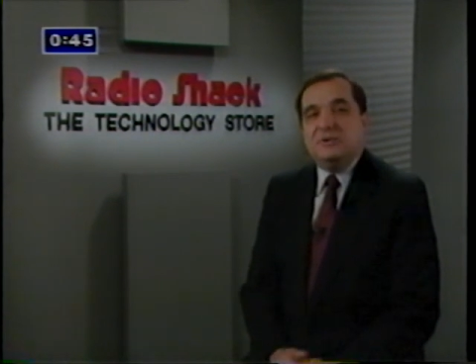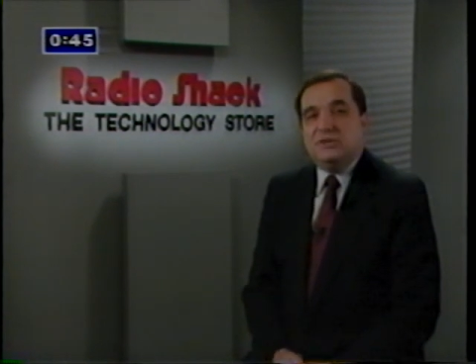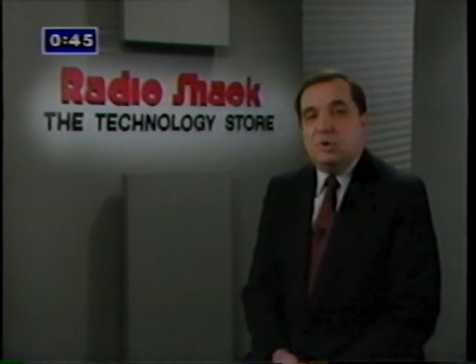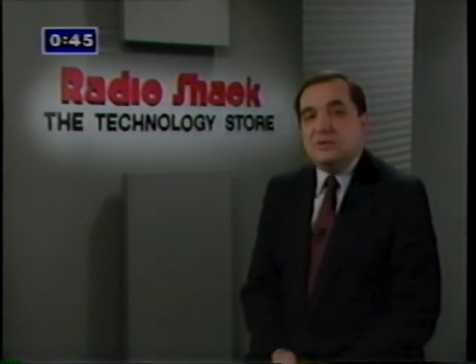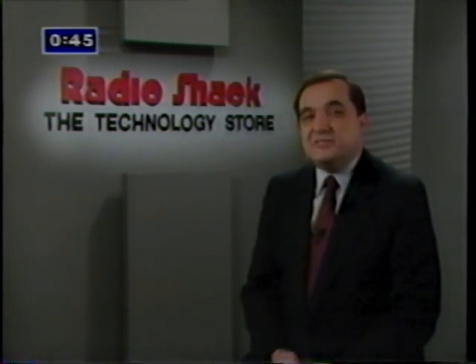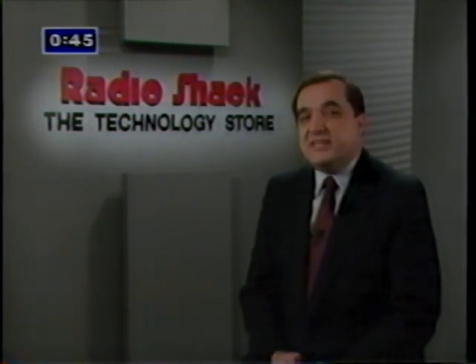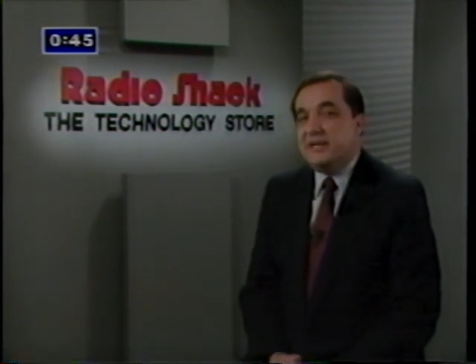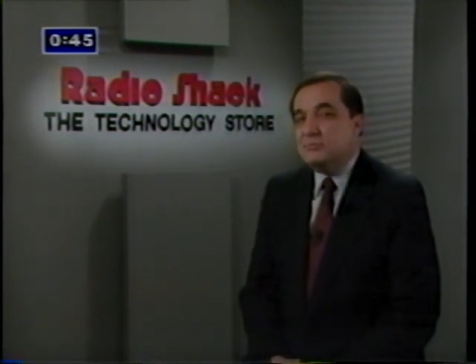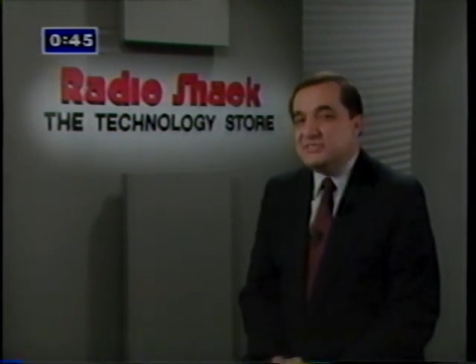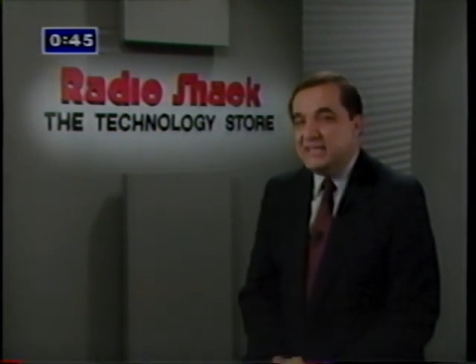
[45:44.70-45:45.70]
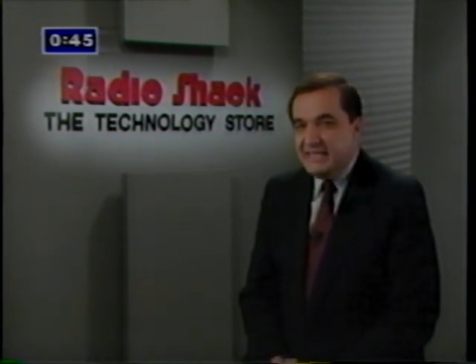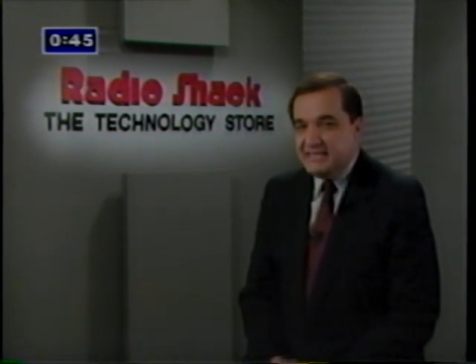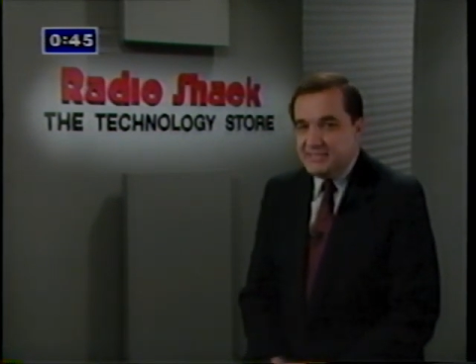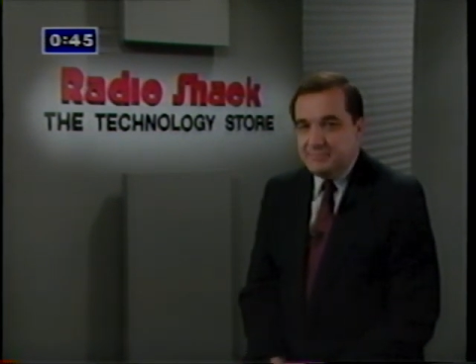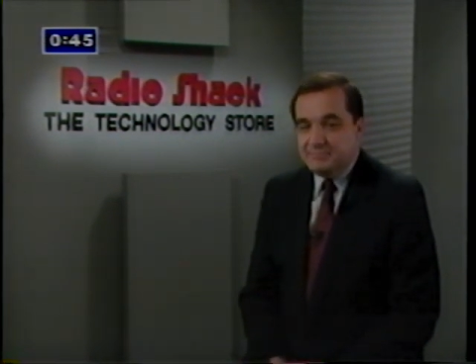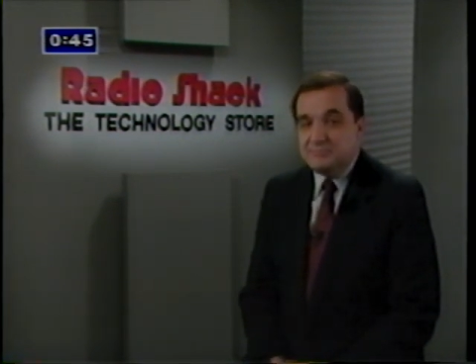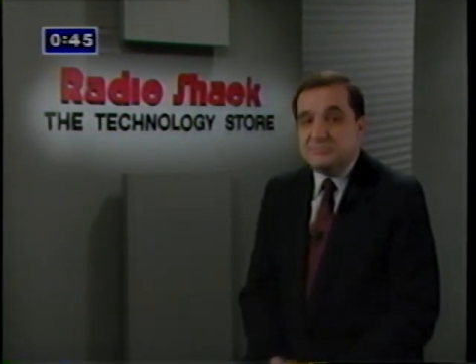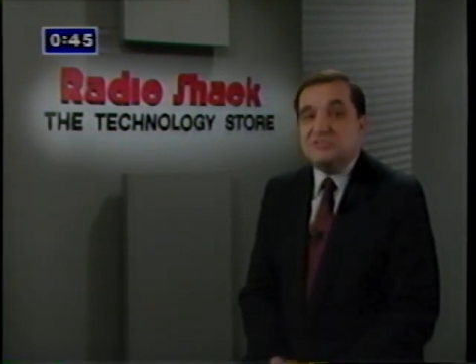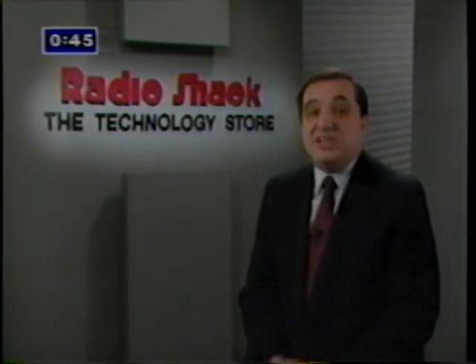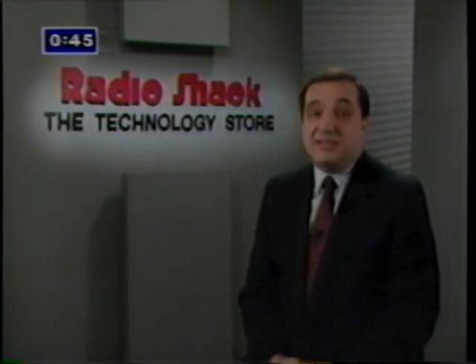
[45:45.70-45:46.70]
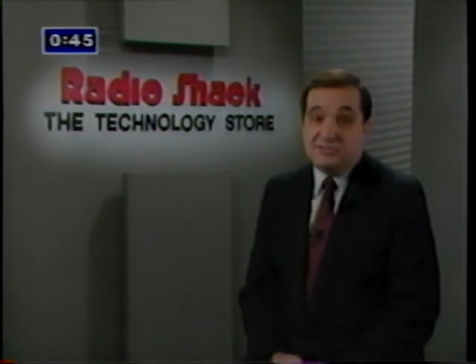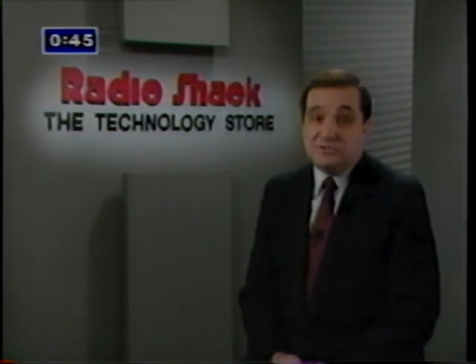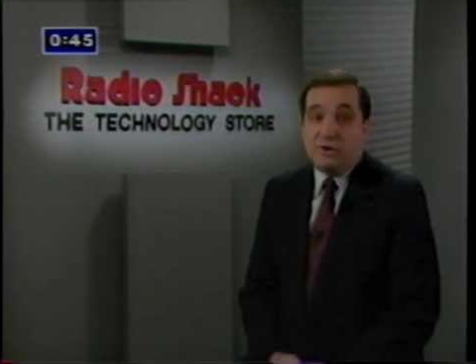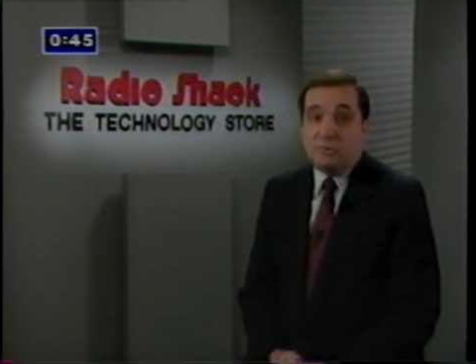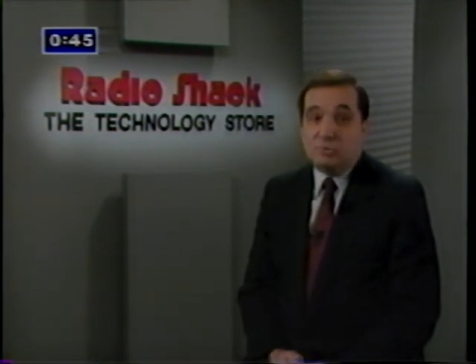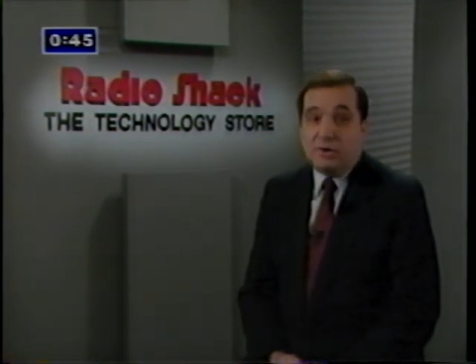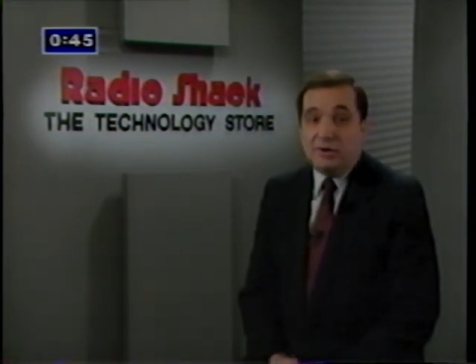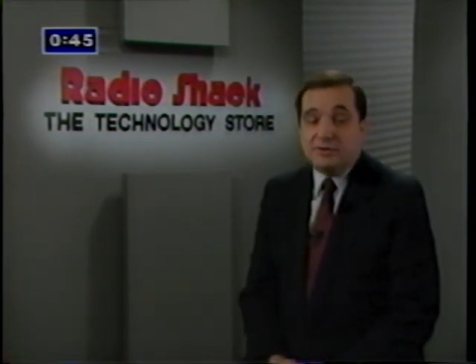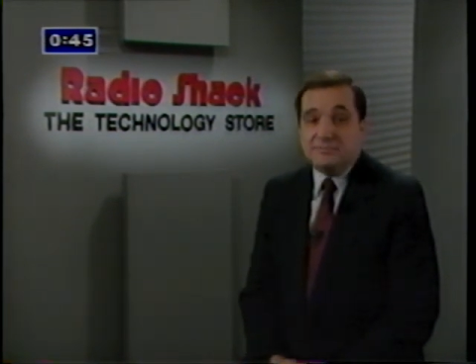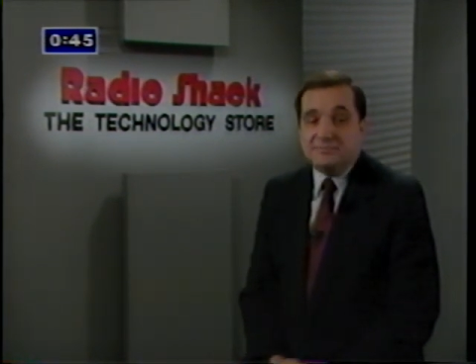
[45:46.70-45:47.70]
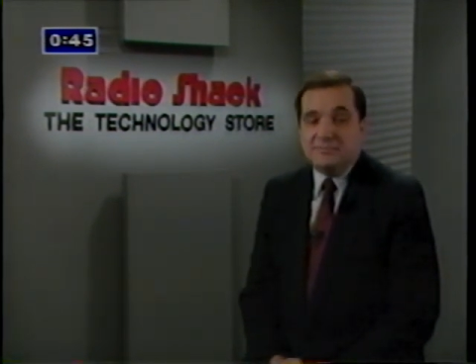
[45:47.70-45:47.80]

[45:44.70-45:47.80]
But no one said it was easy. Selling is hard work.